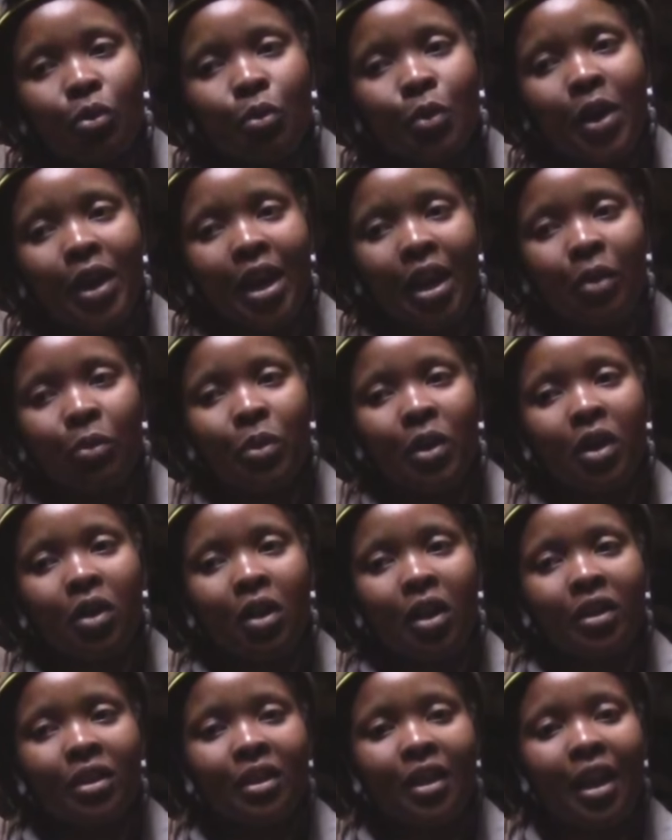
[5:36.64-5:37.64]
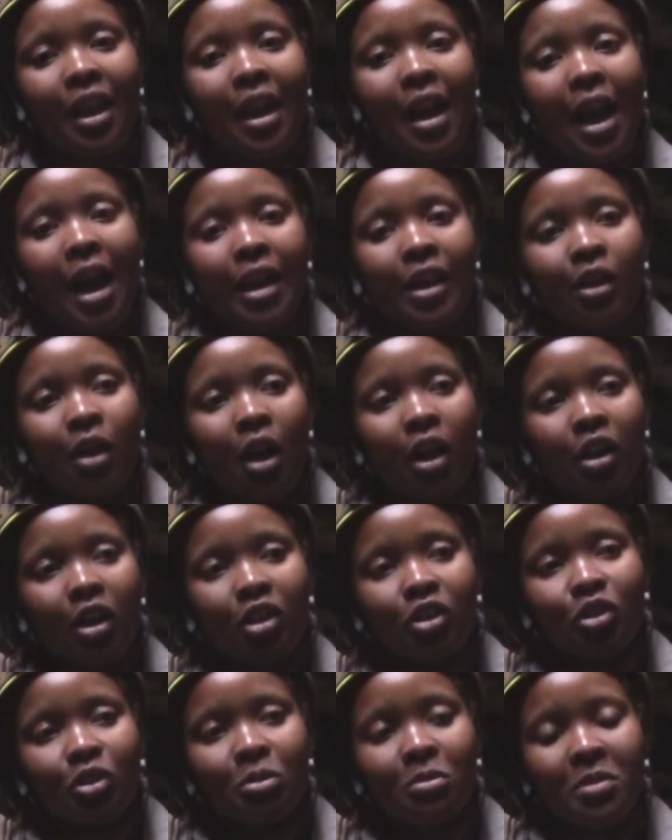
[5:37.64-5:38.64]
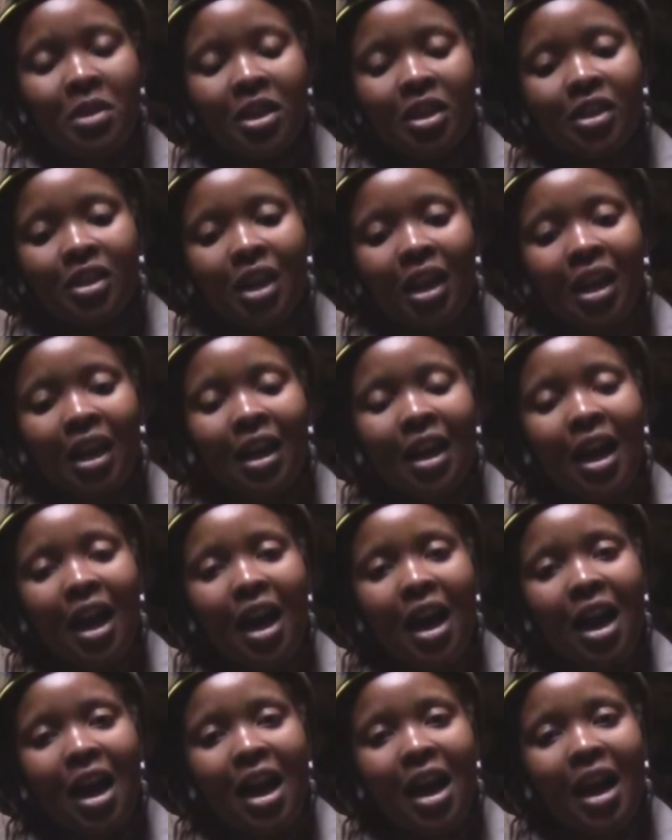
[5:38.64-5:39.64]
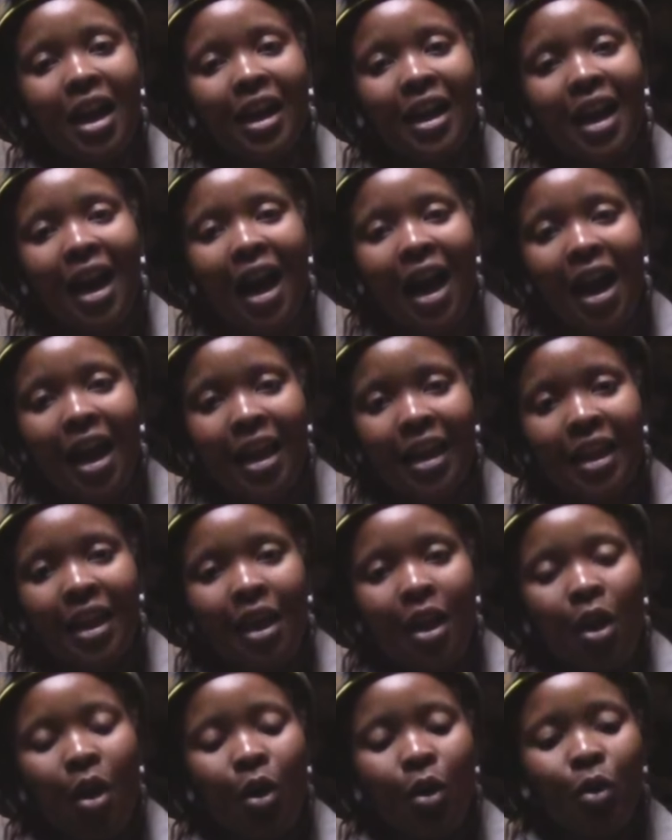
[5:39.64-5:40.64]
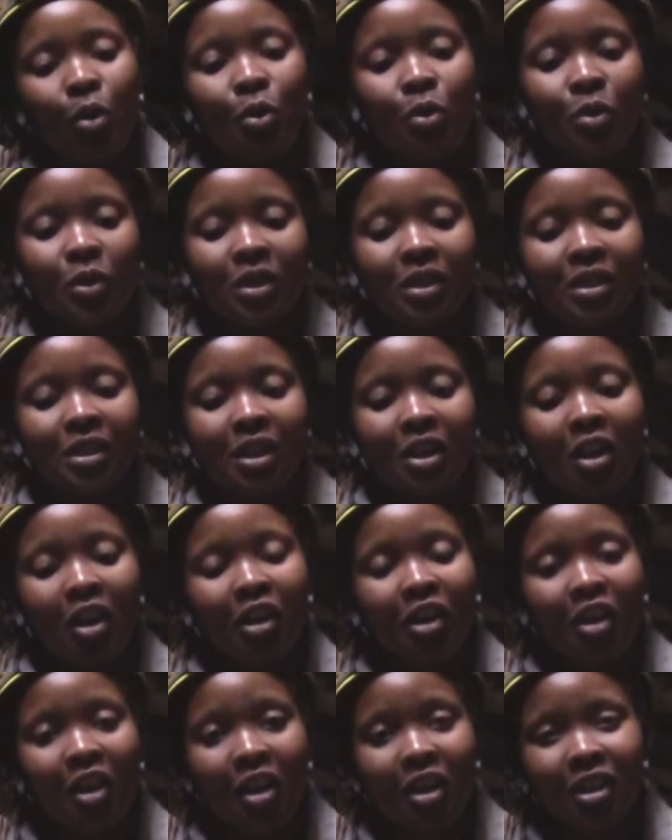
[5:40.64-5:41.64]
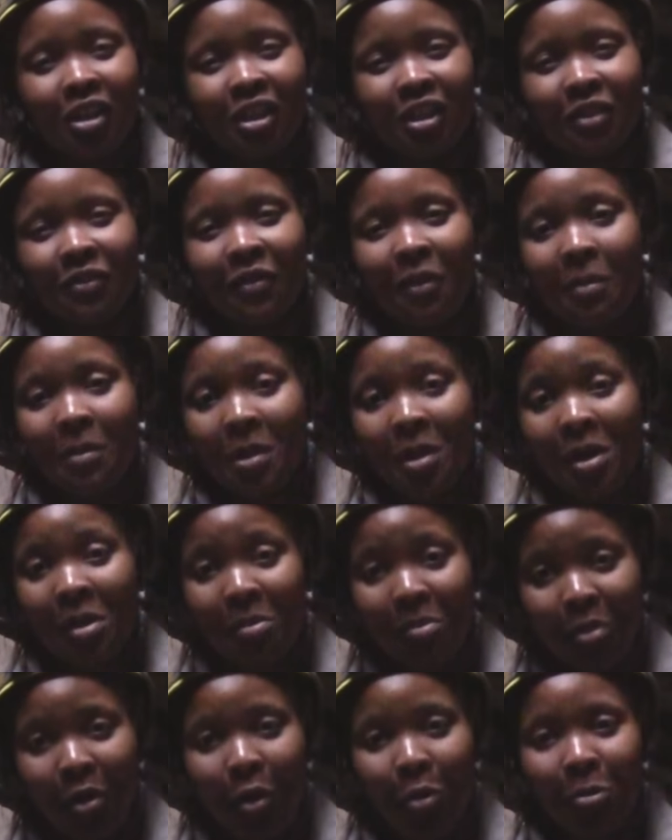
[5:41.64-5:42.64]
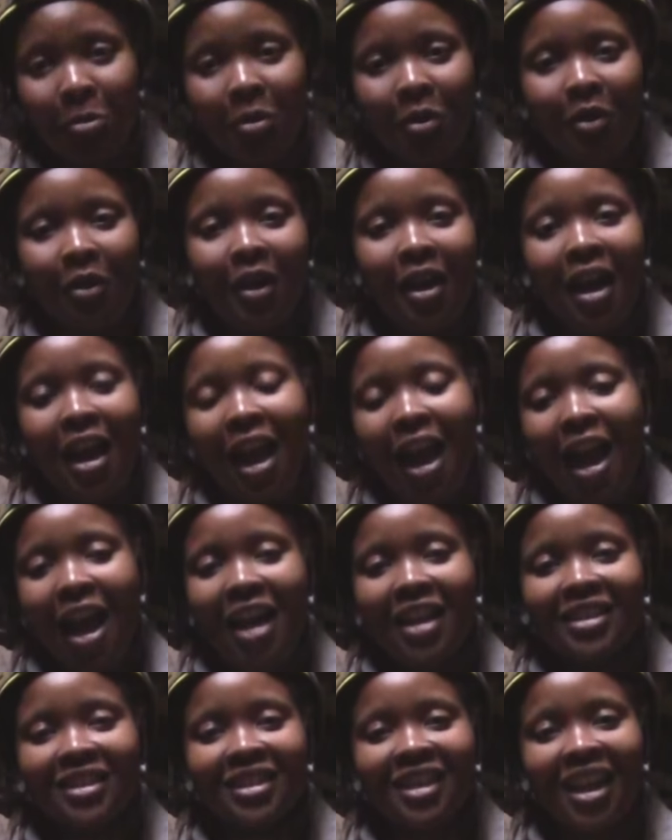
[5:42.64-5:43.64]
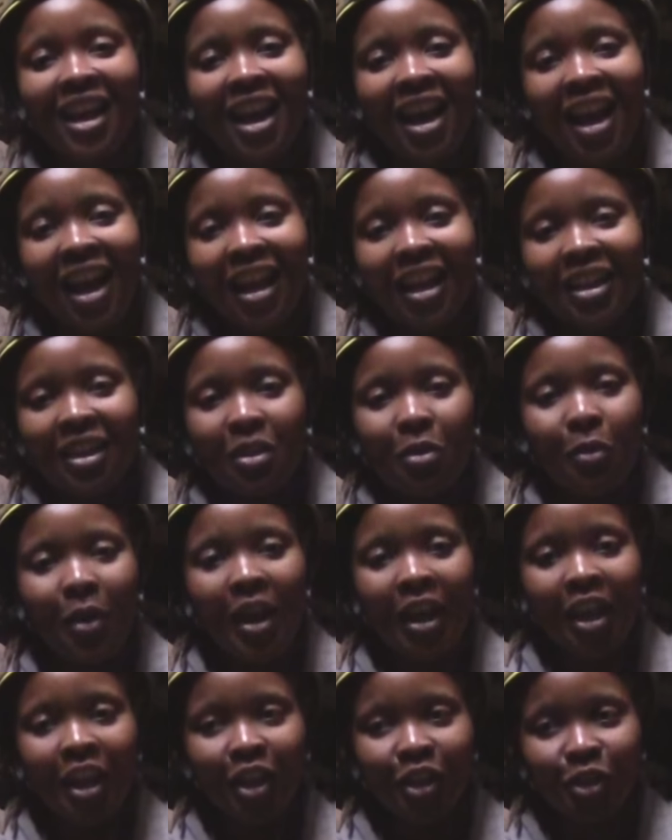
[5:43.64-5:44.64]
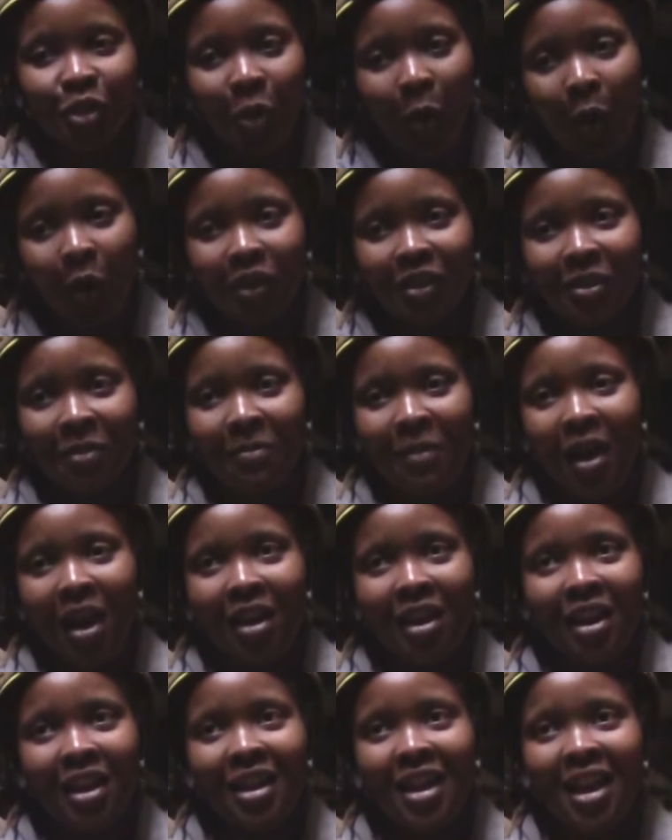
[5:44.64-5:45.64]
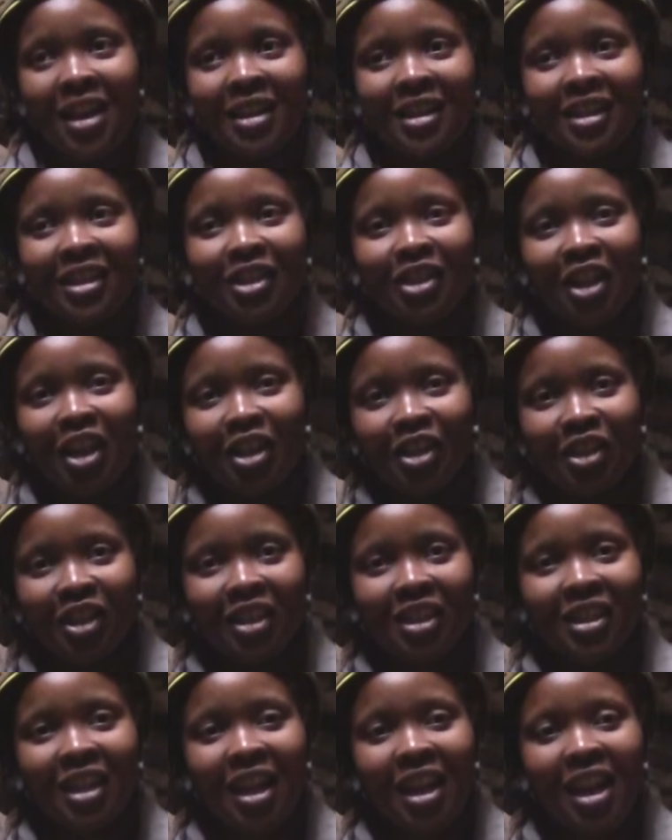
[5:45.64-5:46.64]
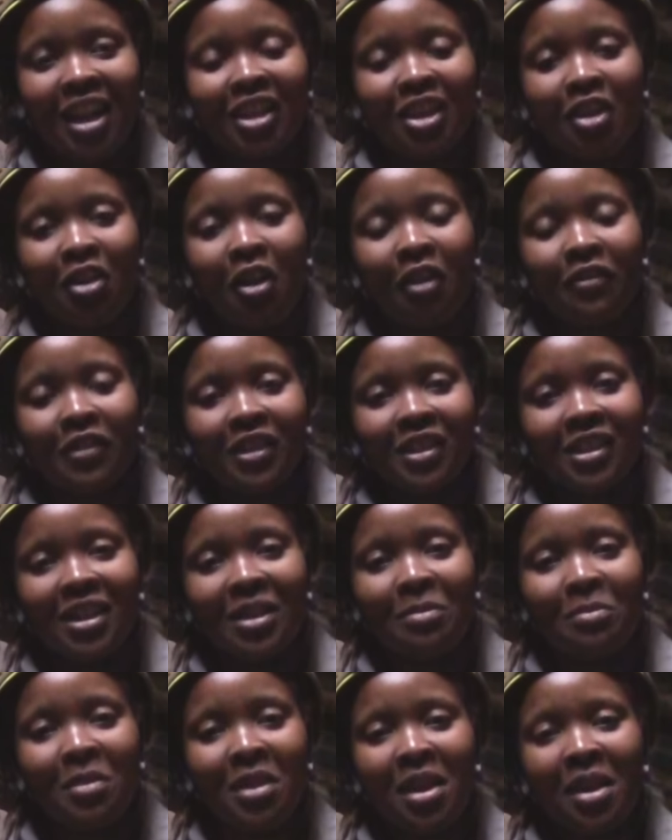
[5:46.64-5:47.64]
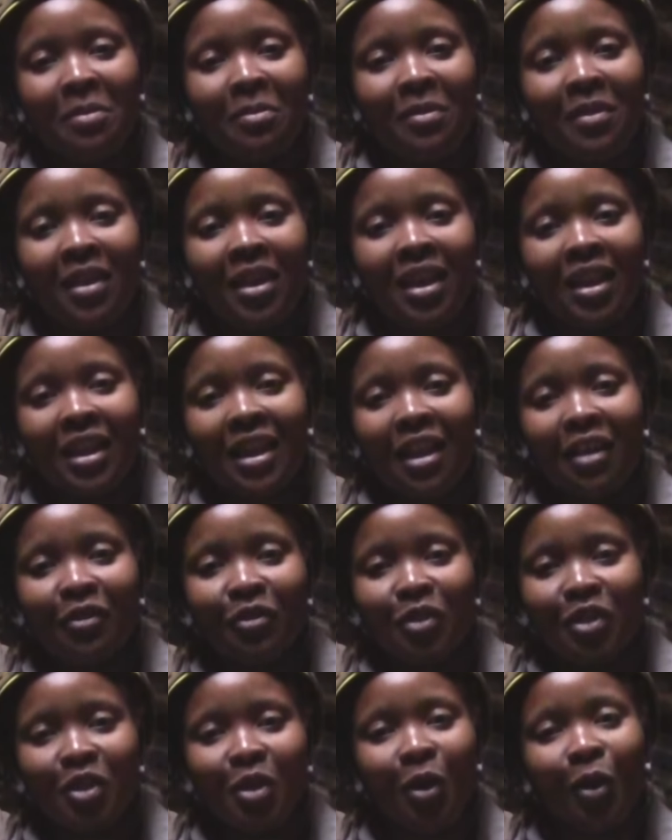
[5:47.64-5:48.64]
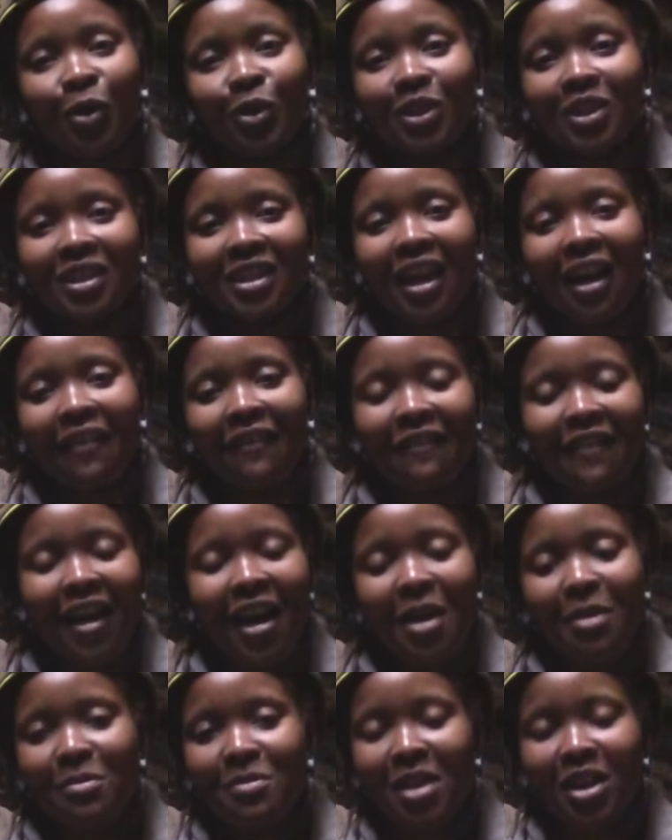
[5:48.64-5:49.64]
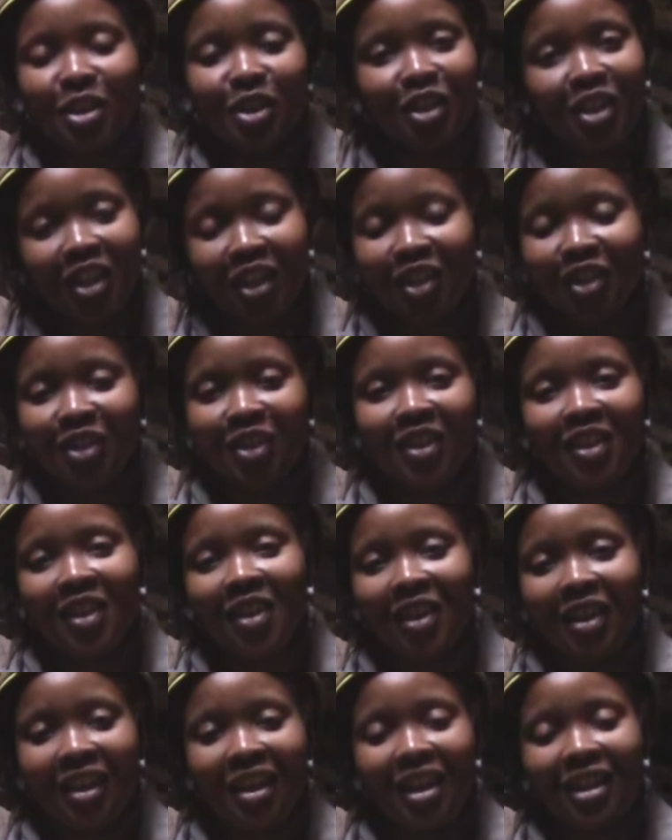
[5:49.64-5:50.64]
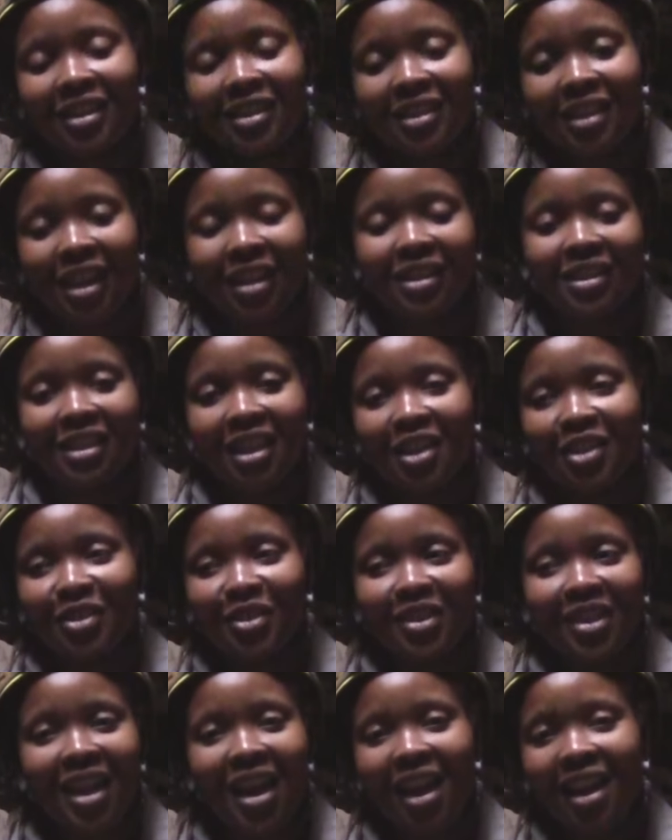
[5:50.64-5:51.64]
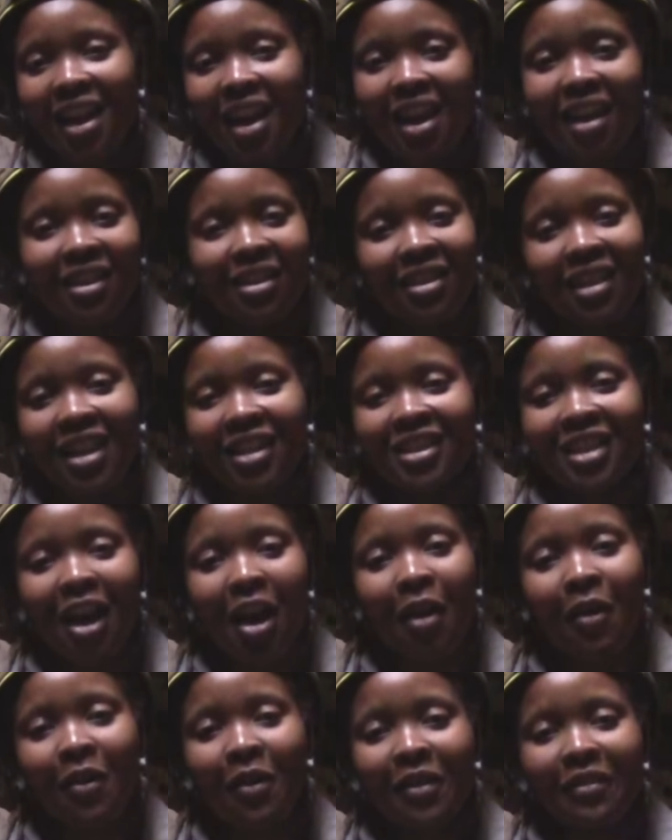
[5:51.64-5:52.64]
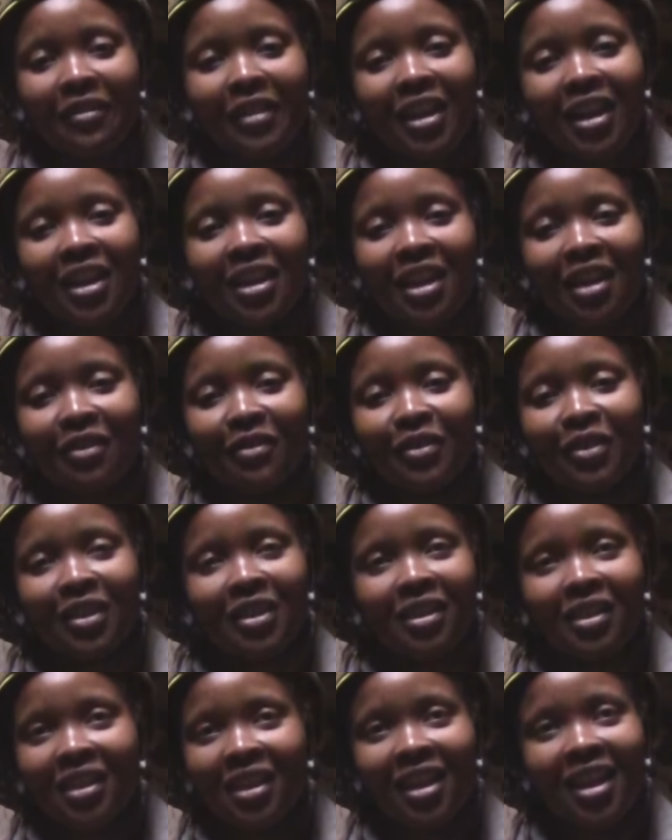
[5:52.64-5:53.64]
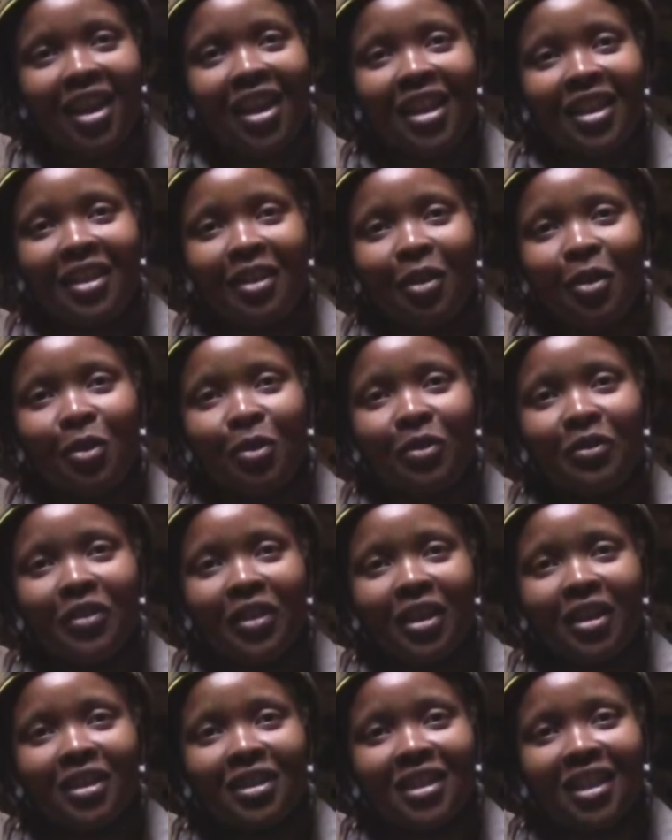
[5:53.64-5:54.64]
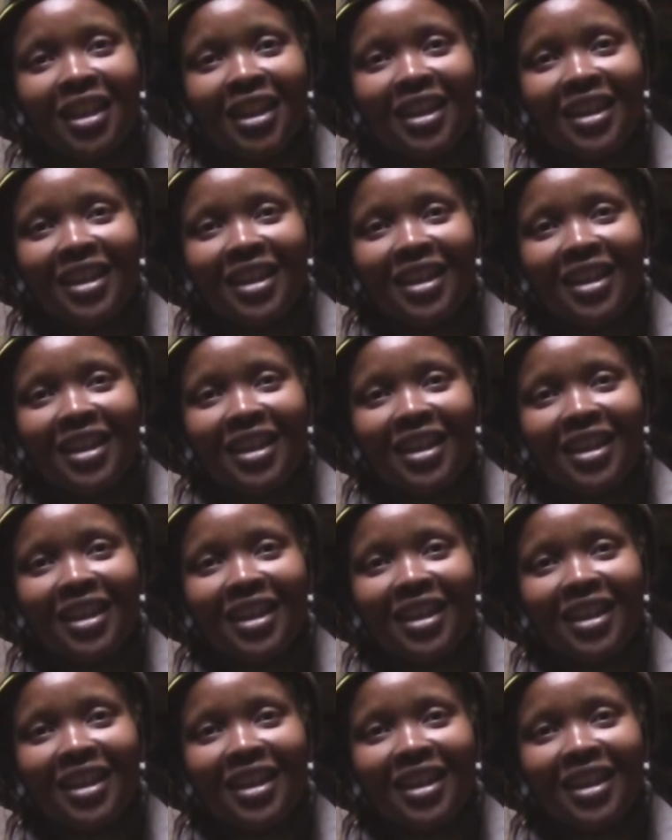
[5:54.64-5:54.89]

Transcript: when I, we got there, I, I got to meet a, uh, a guy who was an archaeologist from Limpopo. And the way he talked about it and his interest in it, and obviously me in love with old stuff, um, I stick to the I, I stuck to that, and that's how I fell in love with the whole field.